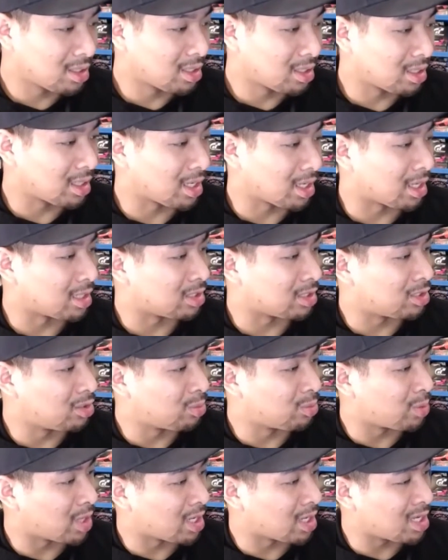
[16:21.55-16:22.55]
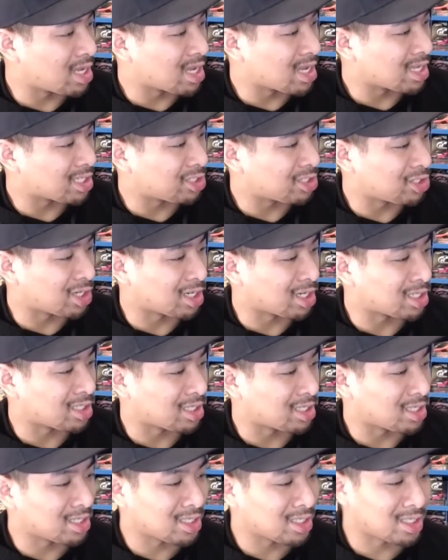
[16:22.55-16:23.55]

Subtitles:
you got Super NES, Genesis,